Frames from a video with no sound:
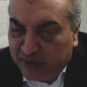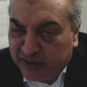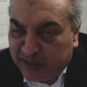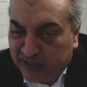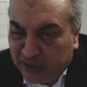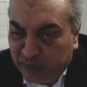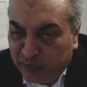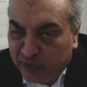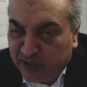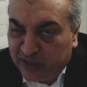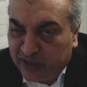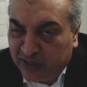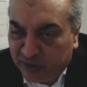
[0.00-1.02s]
by dealing
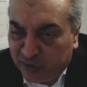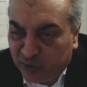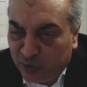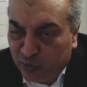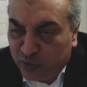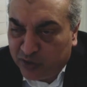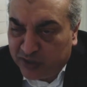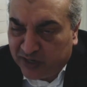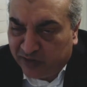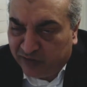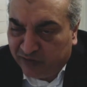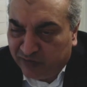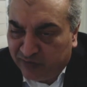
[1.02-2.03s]
with it in the law
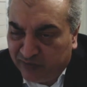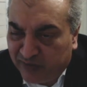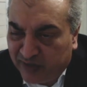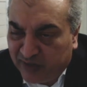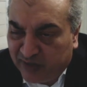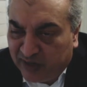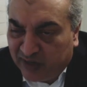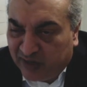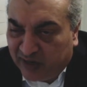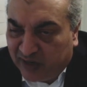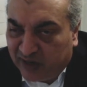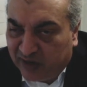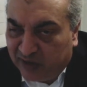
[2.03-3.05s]
itself.
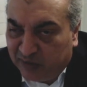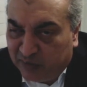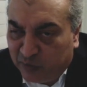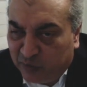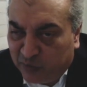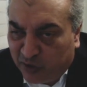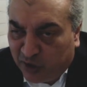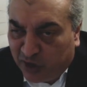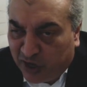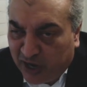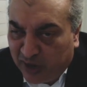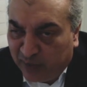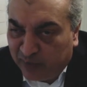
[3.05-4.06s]
And we
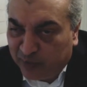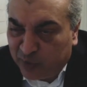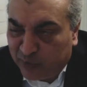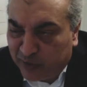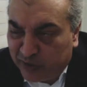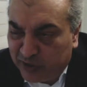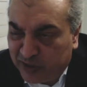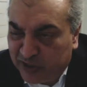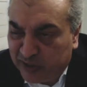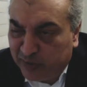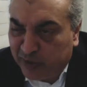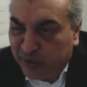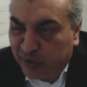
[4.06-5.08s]
are helped
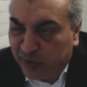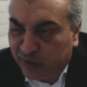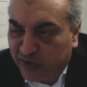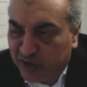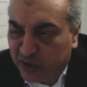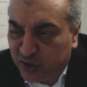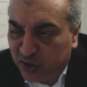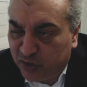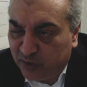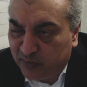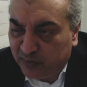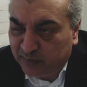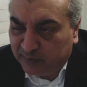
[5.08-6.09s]
tremendously by the
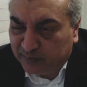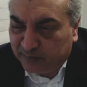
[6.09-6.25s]
convention.